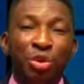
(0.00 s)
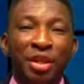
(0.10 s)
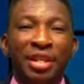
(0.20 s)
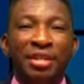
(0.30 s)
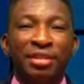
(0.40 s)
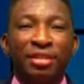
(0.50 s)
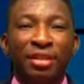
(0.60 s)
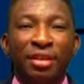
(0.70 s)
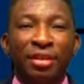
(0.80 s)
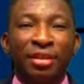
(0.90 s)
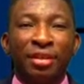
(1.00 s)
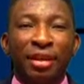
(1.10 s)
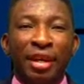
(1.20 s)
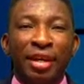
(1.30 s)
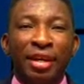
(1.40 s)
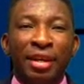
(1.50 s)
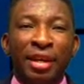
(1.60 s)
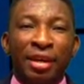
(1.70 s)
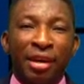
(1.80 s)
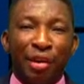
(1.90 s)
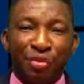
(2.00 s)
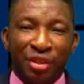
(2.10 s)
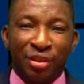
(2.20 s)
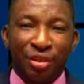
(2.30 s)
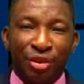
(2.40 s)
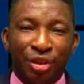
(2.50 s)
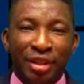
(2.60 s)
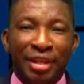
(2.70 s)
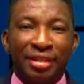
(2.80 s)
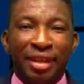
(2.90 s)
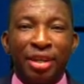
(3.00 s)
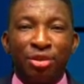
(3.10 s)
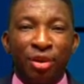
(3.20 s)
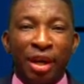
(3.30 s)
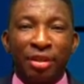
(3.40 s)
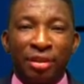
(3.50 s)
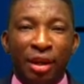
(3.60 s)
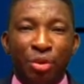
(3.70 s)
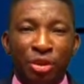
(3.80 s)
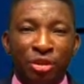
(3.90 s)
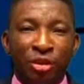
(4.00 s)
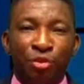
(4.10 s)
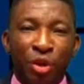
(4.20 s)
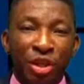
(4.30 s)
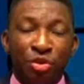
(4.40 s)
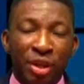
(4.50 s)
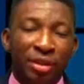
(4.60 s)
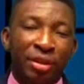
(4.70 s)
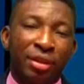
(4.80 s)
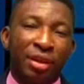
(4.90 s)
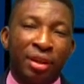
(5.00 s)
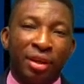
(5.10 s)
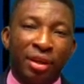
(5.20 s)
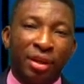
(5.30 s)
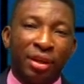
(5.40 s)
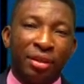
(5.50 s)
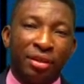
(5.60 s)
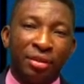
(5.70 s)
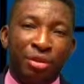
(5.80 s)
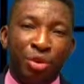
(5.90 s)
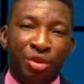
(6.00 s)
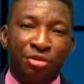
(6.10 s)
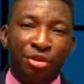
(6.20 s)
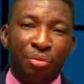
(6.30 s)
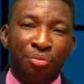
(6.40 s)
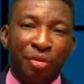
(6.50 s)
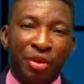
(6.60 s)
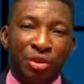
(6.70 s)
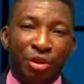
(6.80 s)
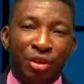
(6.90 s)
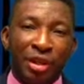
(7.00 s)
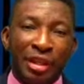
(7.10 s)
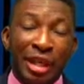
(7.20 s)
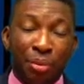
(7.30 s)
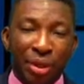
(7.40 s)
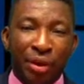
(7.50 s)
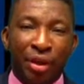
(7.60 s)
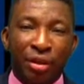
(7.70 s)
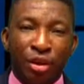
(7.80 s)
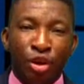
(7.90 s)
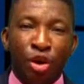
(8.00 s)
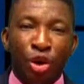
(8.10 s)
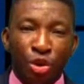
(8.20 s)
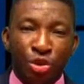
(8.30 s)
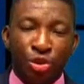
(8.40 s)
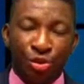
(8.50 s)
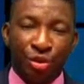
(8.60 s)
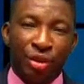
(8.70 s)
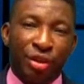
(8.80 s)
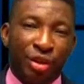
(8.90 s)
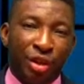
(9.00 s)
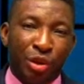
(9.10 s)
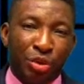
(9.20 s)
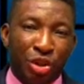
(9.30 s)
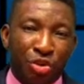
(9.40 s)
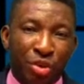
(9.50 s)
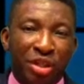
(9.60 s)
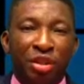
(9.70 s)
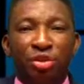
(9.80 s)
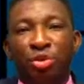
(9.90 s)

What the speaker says: is a craft, not a science or art. That was one interesting note from Professor Damodaran. Also, it was interesting to